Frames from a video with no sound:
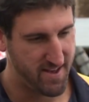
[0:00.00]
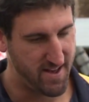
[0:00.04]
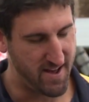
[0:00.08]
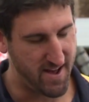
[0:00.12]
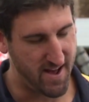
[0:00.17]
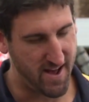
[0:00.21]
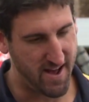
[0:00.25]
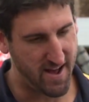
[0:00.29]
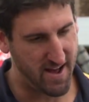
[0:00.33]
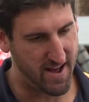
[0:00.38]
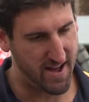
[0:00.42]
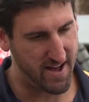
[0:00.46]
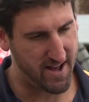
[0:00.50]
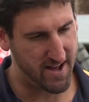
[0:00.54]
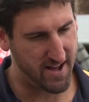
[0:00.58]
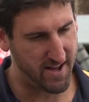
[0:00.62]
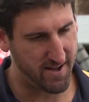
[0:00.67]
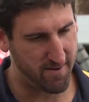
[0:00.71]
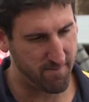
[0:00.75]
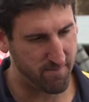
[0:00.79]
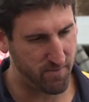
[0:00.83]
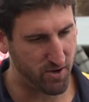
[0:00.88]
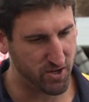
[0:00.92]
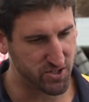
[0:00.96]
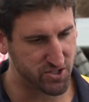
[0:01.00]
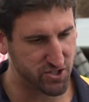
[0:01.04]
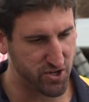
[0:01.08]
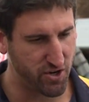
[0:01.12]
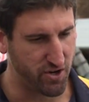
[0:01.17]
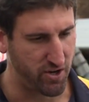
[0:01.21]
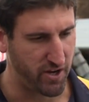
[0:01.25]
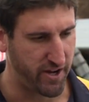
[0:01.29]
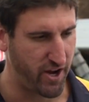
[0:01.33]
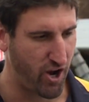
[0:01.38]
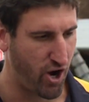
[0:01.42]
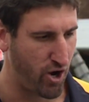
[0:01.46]
I
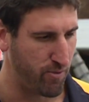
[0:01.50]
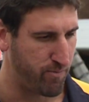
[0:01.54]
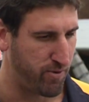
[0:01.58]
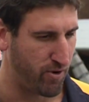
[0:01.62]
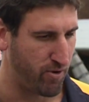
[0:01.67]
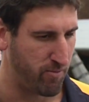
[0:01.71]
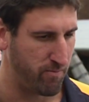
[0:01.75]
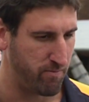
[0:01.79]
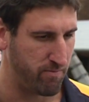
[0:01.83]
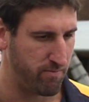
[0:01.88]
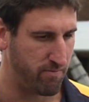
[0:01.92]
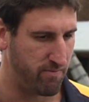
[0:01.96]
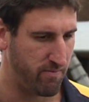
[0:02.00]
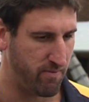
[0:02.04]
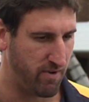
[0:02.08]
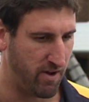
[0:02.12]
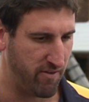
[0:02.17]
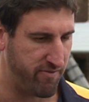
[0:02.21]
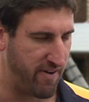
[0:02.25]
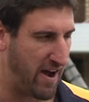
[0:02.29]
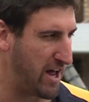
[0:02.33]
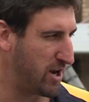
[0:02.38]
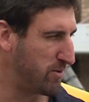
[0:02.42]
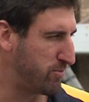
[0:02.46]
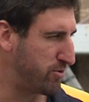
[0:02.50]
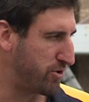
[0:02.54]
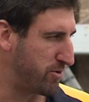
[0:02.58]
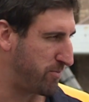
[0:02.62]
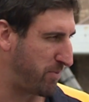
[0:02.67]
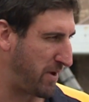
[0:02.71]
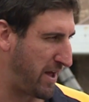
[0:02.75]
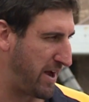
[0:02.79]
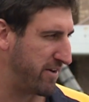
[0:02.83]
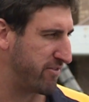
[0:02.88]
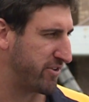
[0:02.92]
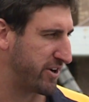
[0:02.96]
certainly hope I'm available to
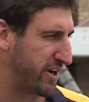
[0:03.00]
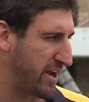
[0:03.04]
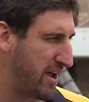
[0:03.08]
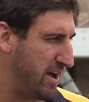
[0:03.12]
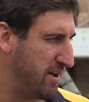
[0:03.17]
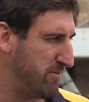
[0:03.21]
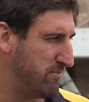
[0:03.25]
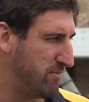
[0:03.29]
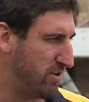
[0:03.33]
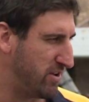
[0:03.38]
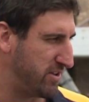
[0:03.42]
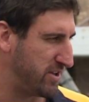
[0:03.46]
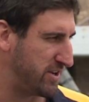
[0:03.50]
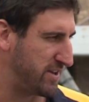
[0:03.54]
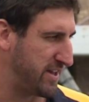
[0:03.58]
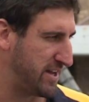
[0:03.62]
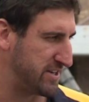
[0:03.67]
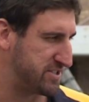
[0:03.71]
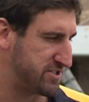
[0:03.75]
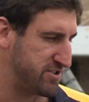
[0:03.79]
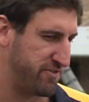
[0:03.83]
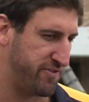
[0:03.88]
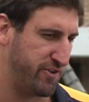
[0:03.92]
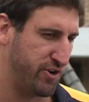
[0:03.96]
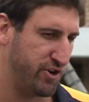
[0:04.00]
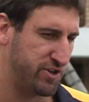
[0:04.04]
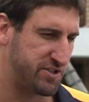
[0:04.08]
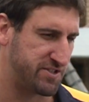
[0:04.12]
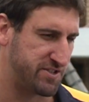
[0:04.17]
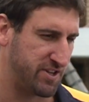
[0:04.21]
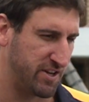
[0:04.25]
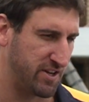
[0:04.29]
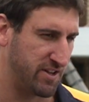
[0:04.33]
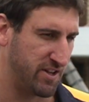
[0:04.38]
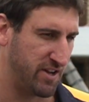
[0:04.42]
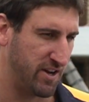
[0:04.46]
play every game. I think that's the
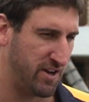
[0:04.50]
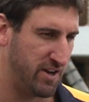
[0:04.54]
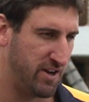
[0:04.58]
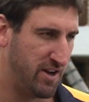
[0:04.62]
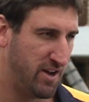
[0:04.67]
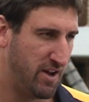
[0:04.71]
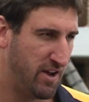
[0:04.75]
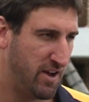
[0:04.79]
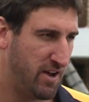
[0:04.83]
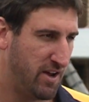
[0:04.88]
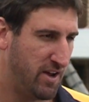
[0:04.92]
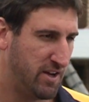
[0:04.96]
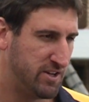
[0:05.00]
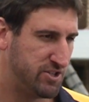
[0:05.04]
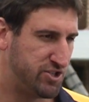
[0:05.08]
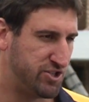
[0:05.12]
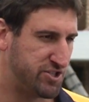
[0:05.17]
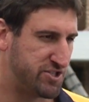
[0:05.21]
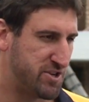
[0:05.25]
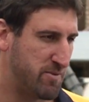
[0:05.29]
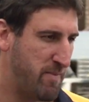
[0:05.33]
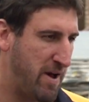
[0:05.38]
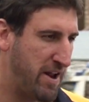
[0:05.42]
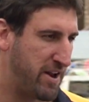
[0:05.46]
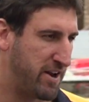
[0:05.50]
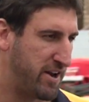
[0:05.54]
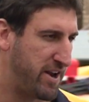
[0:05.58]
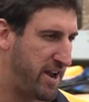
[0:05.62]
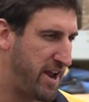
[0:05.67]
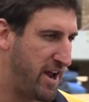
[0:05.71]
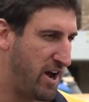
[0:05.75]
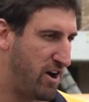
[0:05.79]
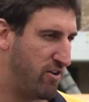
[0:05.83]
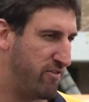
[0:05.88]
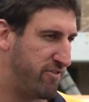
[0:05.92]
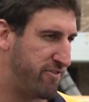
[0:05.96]
first thing. It's just a matter
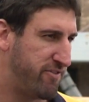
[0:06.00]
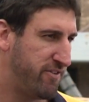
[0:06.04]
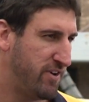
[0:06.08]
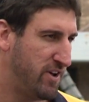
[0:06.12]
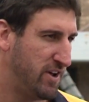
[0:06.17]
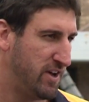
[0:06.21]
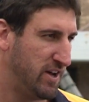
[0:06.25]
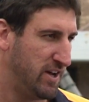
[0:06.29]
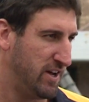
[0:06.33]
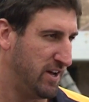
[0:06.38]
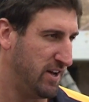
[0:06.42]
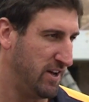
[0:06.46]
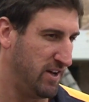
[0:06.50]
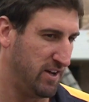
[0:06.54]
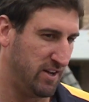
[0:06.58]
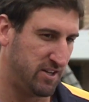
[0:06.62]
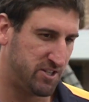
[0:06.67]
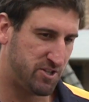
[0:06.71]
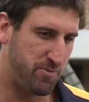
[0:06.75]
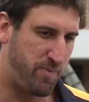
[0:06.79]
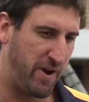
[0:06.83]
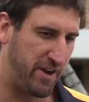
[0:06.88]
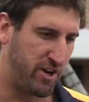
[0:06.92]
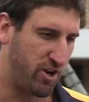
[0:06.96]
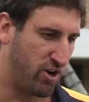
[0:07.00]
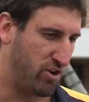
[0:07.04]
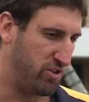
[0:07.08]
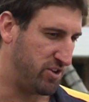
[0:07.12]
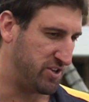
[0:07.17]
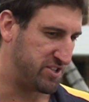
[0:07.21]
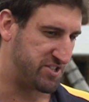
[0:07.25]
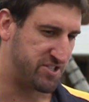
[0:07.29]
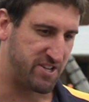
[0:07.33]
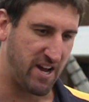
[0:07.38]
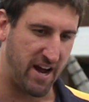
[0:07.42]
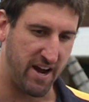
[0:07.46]
now of, depending on
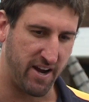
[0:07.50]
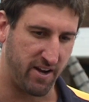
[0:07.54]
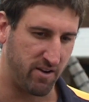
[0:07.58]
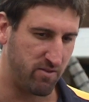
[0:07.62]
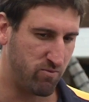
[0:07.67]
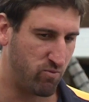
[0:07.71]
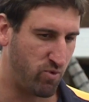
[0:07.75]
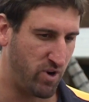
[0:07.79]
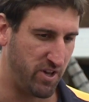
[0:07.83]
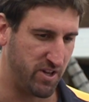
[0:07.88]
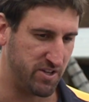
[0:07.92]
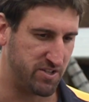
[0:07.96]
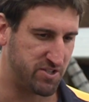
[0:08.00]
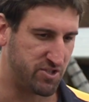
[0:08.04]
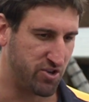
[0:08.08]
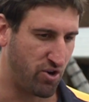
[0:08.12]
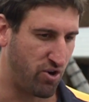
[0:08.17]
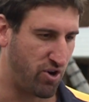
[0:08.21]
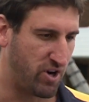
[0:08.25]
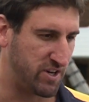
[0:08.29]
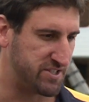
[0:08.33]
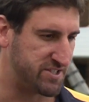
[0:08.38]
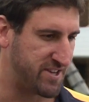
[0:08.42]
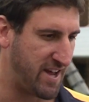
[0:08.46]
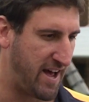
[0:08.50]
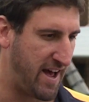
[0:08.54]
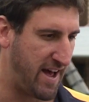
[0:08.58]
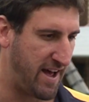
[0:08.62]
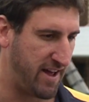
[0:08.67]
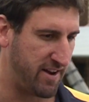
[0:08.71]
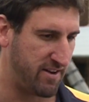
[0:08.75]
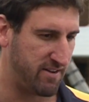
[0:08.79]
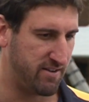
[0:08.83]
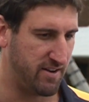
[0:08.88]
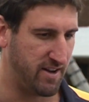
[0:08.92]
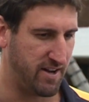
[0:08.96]
the state, where the side's
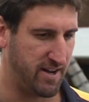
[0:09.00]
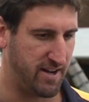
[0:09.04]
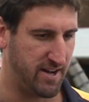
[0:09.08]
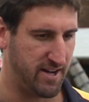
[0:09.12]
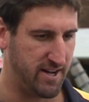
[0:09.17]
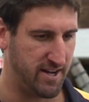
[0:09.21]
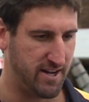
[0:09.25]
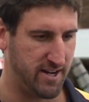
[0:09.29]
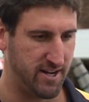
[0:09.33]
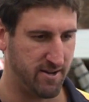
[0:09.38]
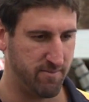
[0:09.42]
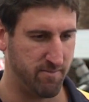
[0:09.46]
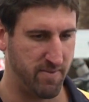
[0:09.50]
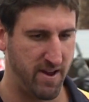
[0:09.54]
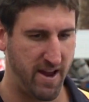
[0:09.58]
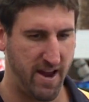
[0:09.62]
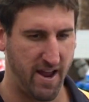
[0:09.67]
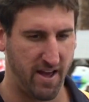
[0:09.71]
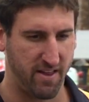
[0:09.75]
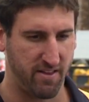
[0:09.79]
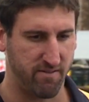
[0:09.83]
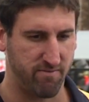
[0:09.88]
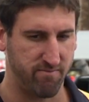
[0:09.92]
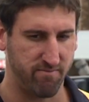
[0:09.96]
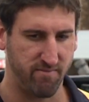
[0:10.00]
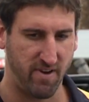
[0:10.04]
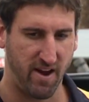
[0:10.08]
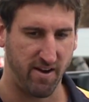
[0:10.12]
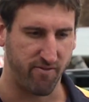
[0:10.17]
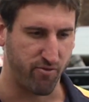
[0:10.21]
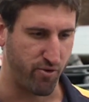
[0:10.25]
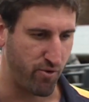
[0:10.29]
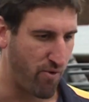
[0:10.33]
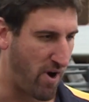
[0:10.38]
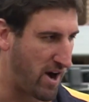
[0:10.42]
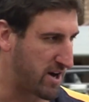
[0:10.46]
at, how
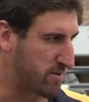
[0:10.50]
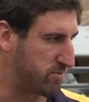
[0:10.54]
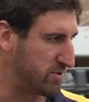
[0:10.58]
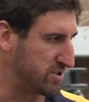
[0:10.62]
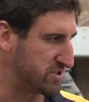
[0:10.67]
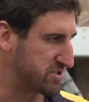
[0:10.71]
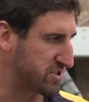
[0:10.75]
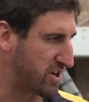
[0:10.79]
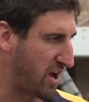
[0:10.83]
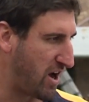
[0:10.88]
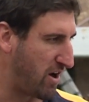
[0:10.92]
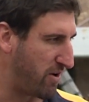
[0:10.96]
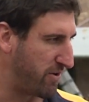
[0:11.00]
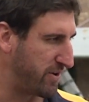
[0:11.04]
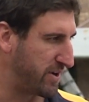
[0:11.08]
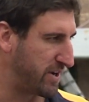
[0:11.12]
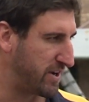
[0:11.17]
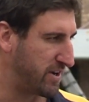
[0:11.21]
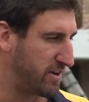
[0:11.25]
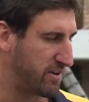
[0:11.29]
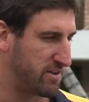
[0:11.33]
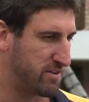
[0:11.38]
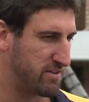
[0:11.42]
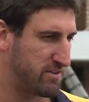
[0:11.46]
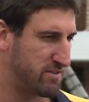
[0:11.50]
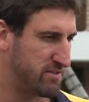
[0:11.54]
every ruckman's going,